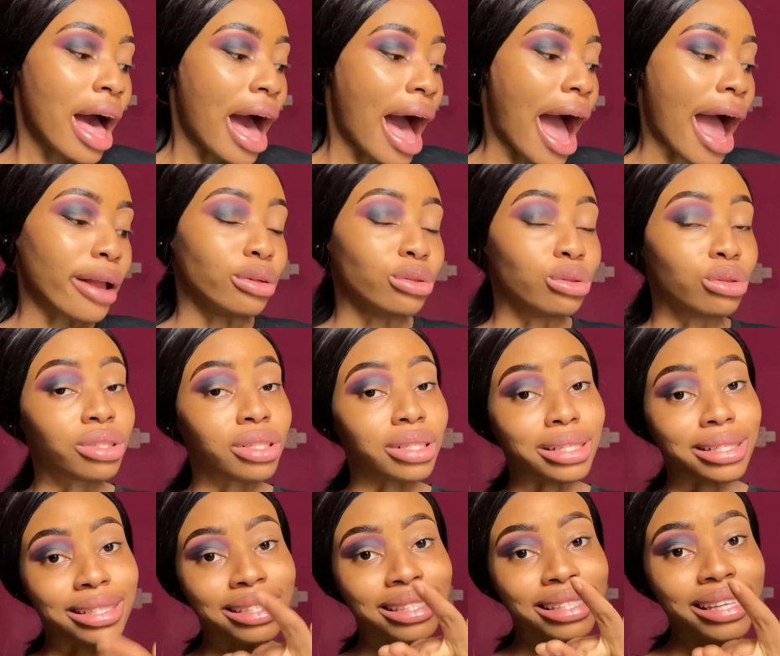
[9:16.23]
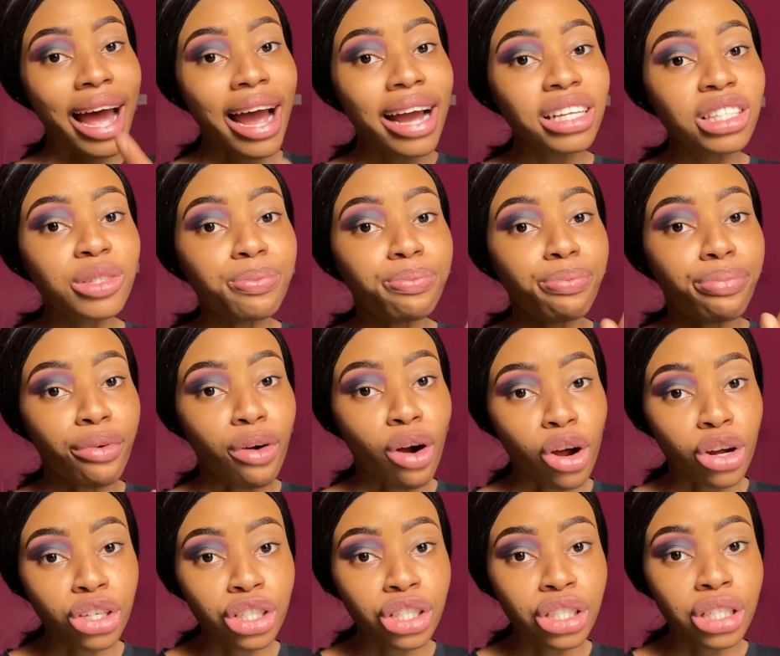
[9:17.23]
I used a tight
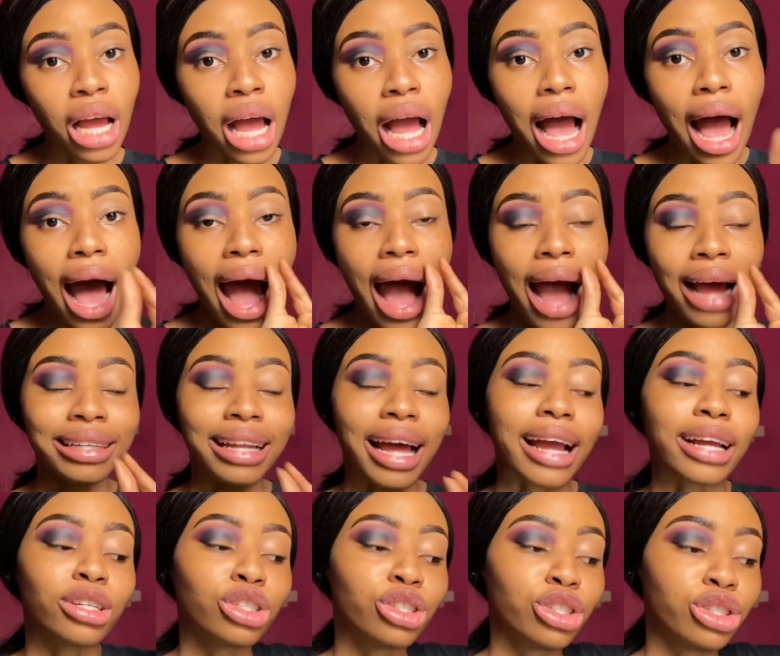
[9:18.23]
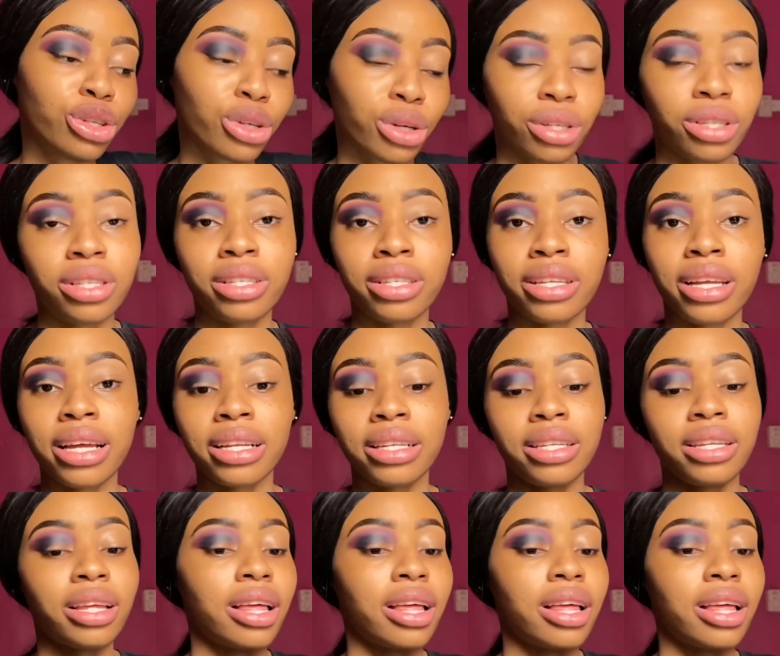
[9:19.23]
brush and I dusted